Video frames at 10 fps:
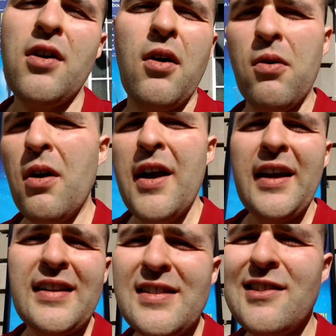you know,
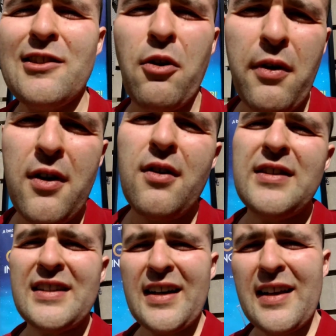get this lawyer
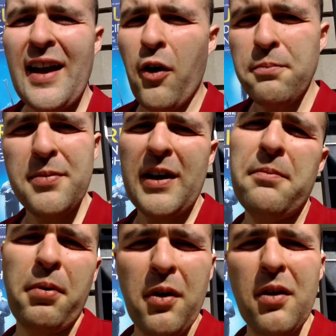and he's got to help
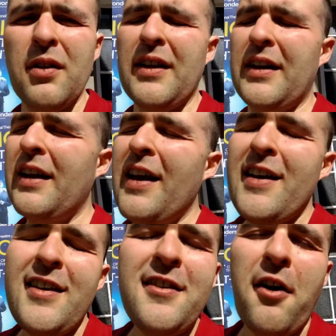people and,
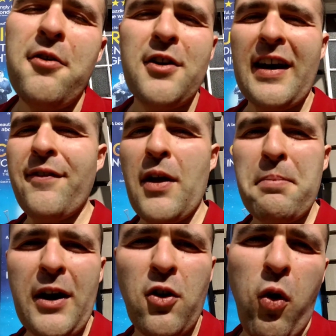you know, you're going to have
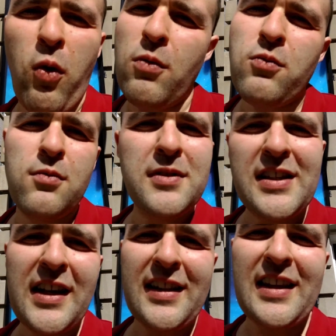that big courtroom
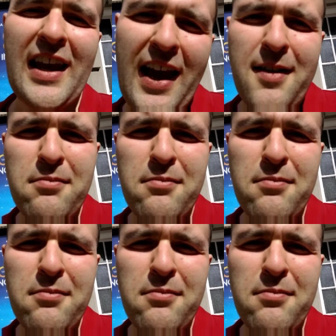scene at the